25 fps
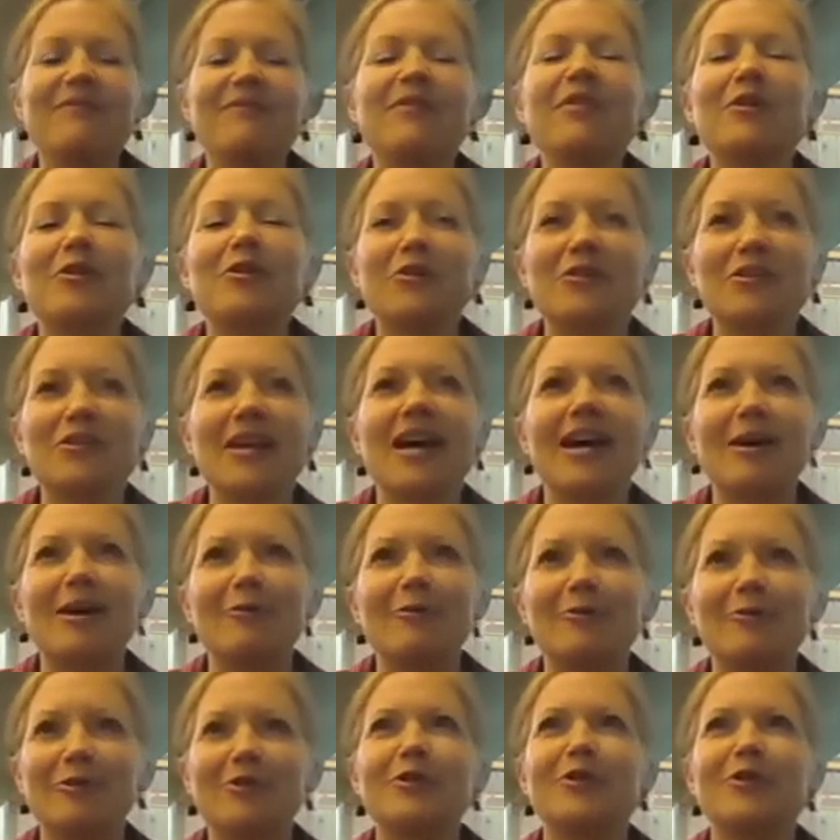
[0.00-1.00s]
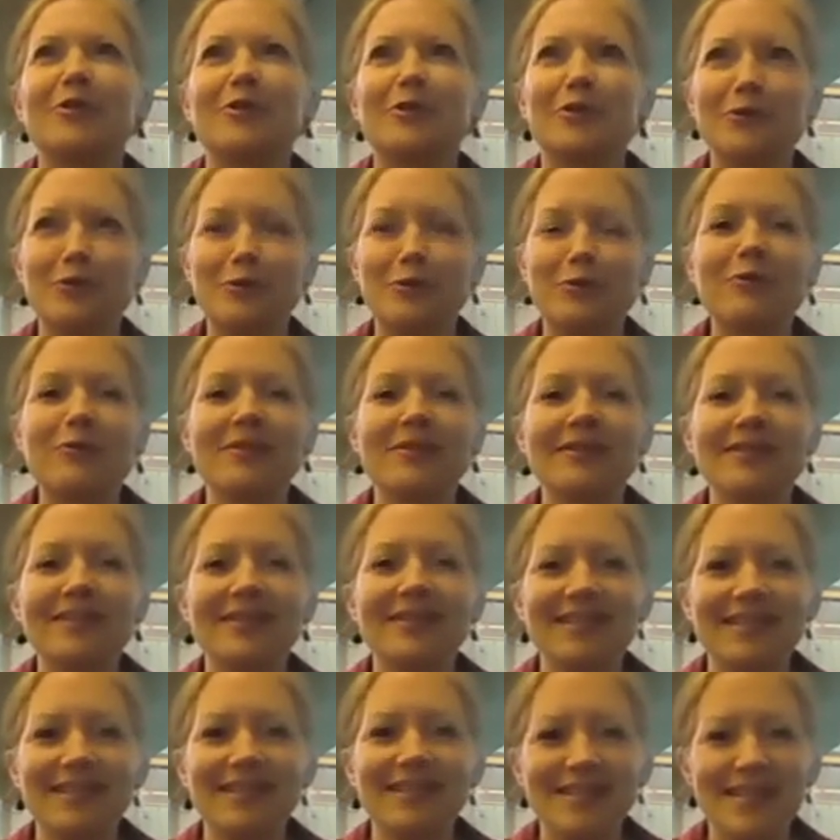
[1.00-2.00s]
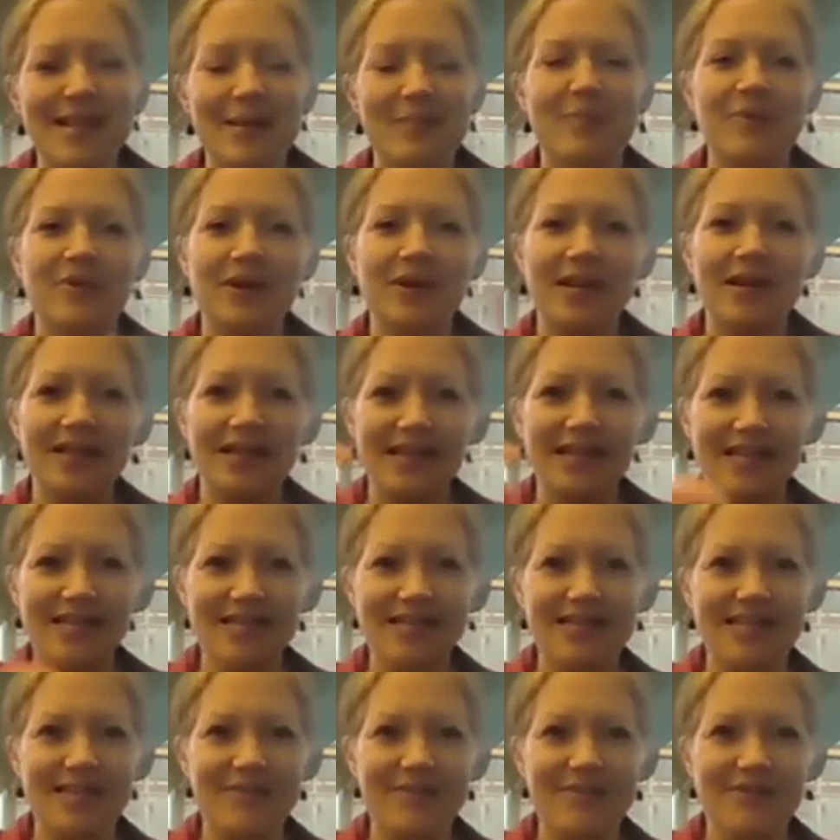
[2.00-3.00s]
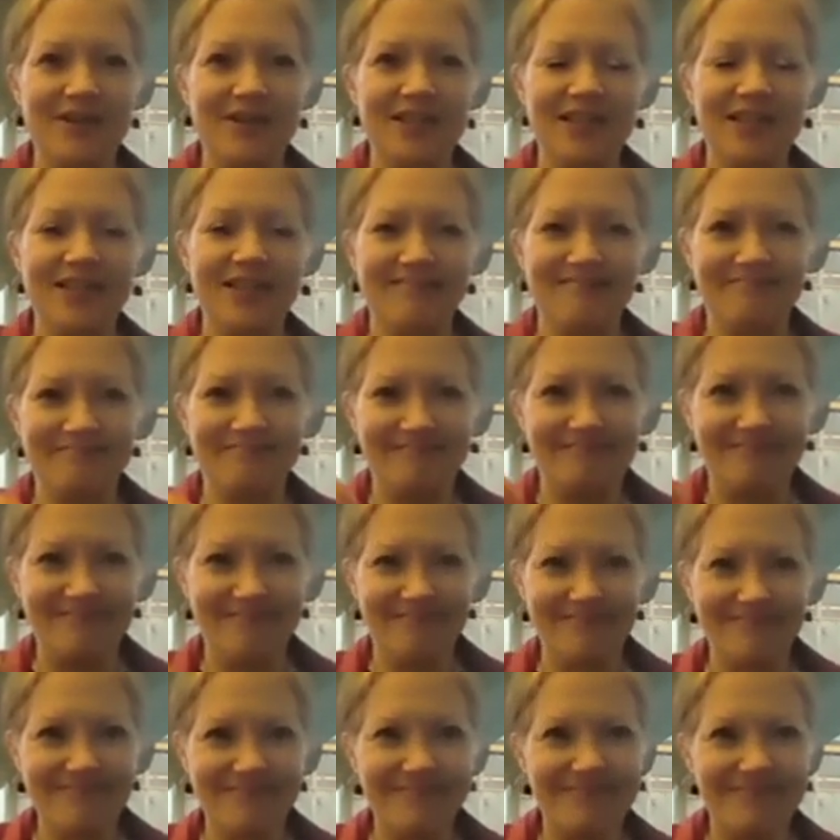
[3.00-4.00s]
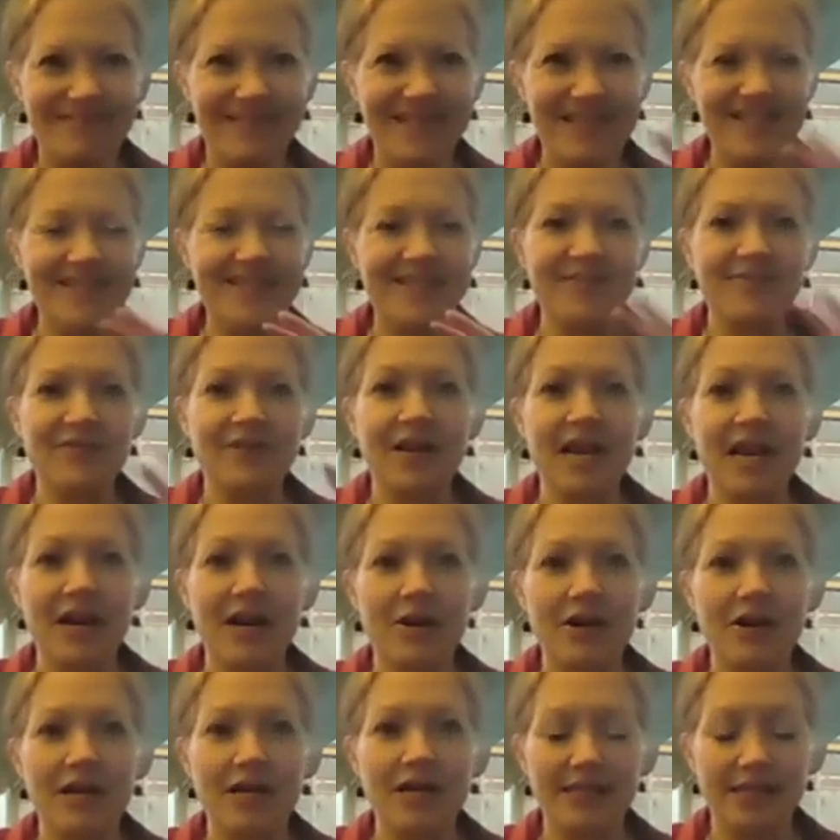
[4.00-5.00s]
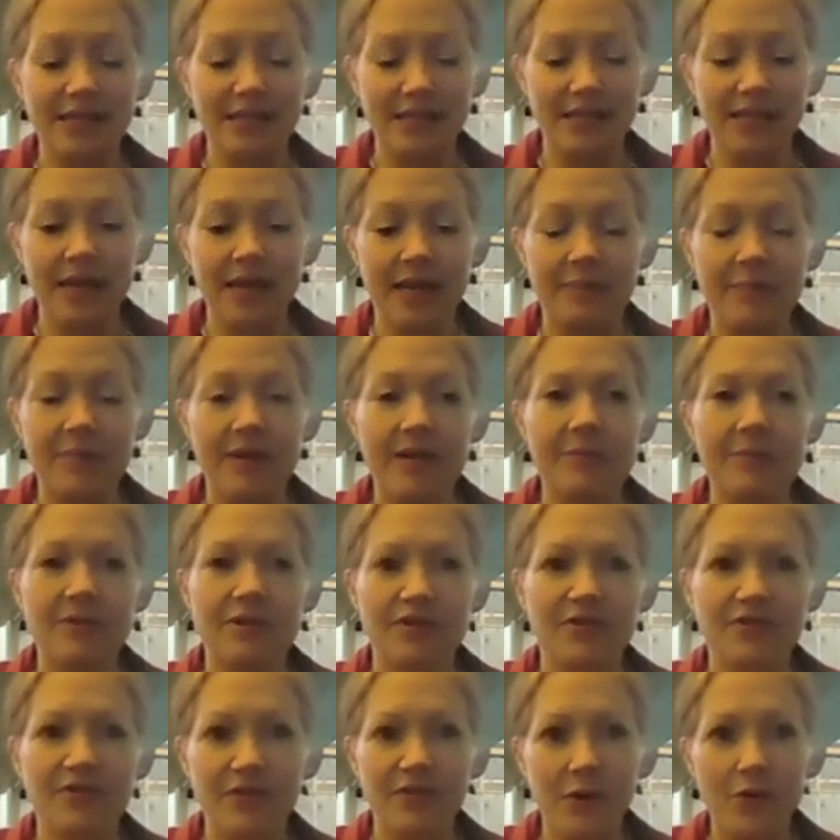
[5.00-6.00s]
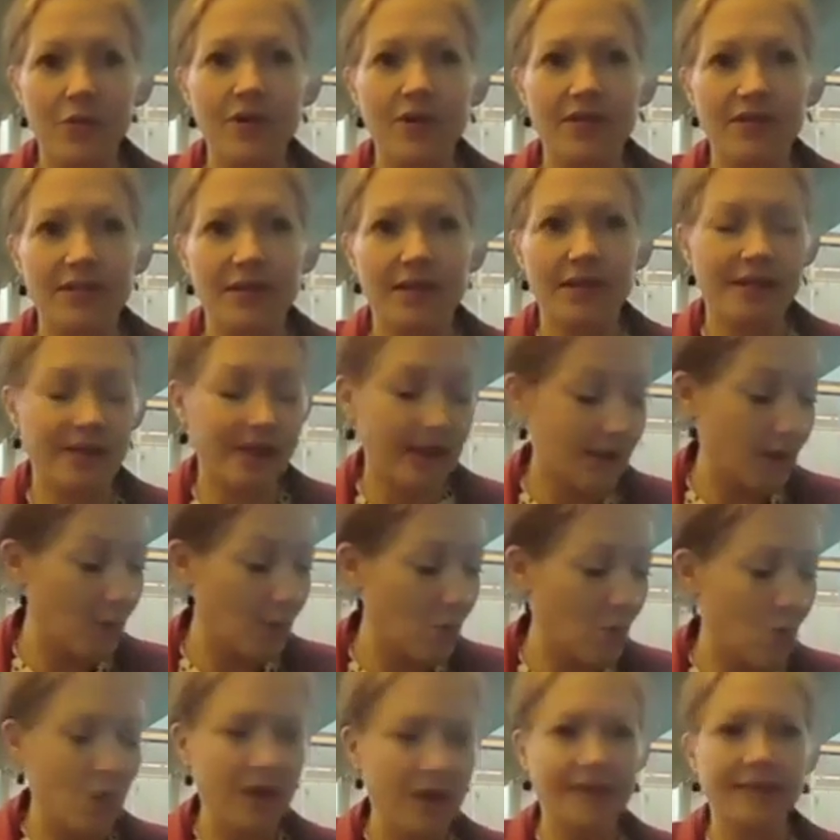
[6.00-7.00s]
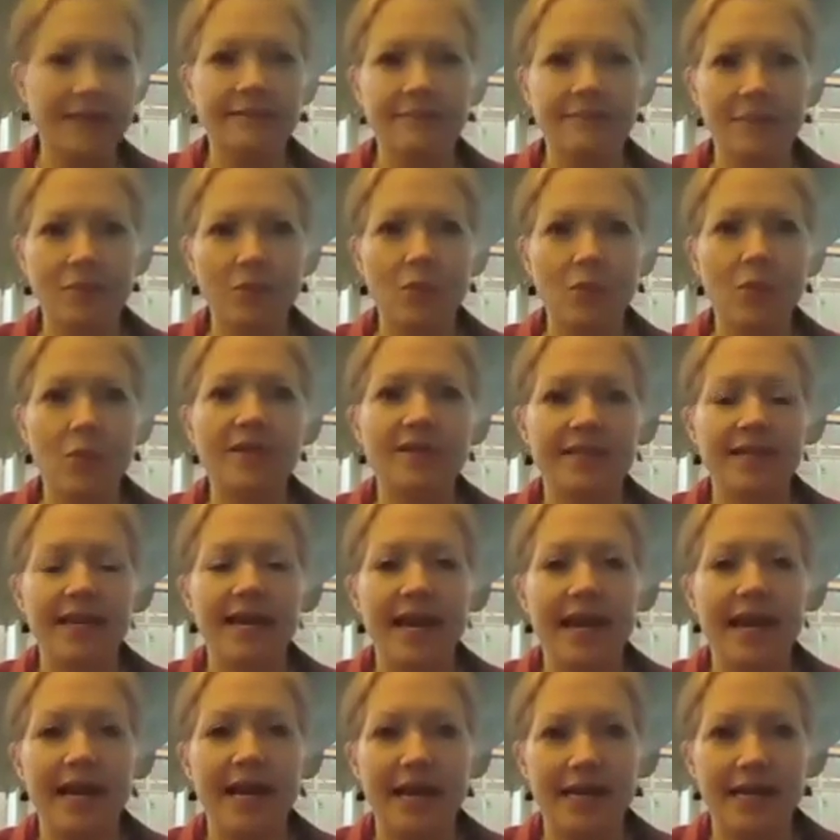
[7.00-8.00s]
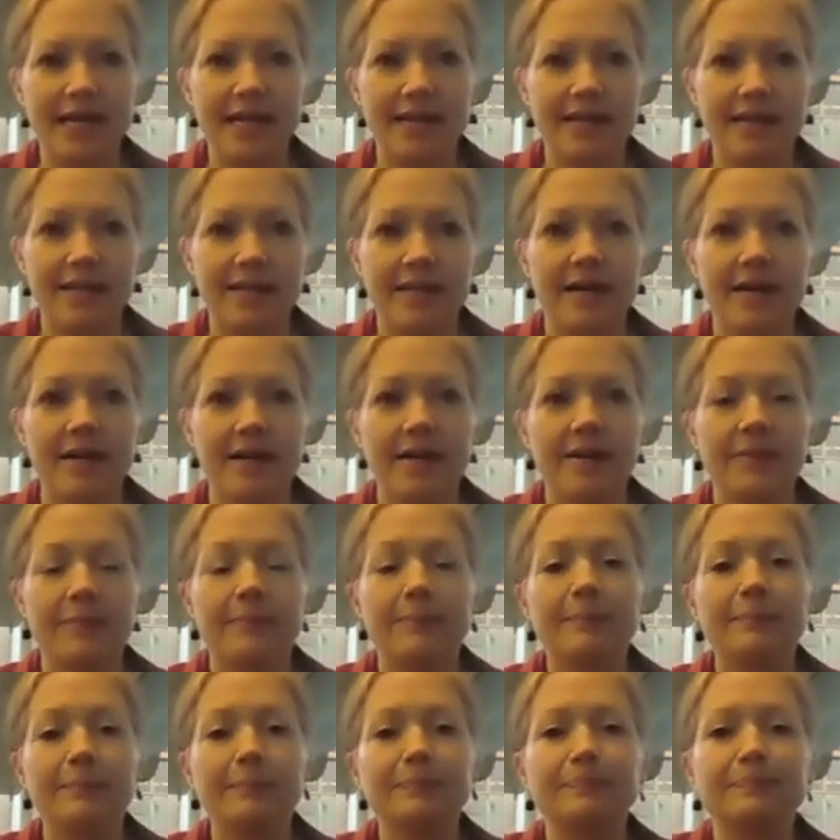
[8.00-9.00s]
learned how to separate these different areas and be able to focus on like what's at hand at the time.